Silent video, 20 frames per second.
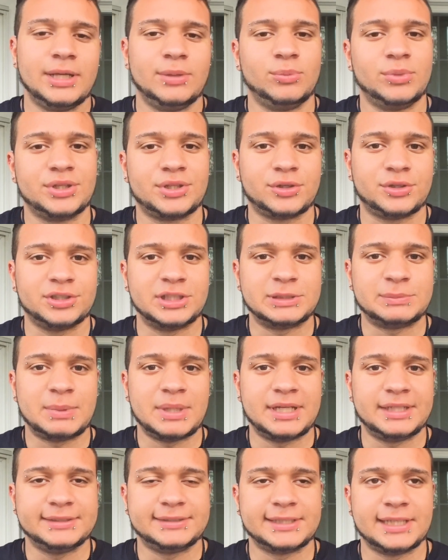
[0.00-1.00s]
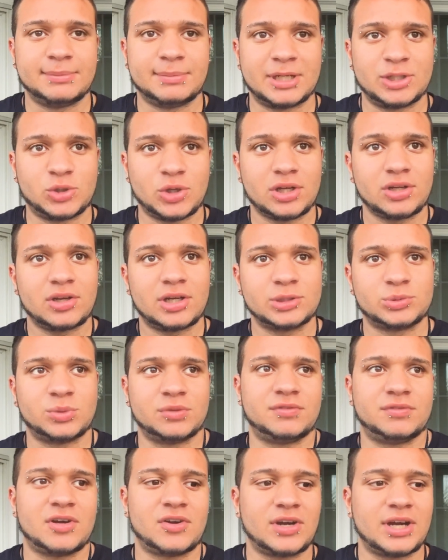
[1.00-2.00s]
And with all this being said, my dreadlocks
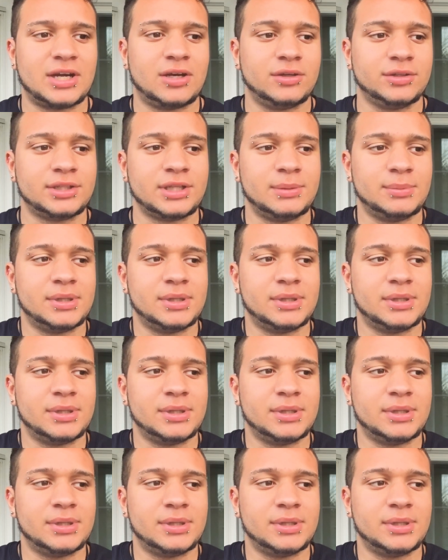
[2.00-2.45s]
were very healthy,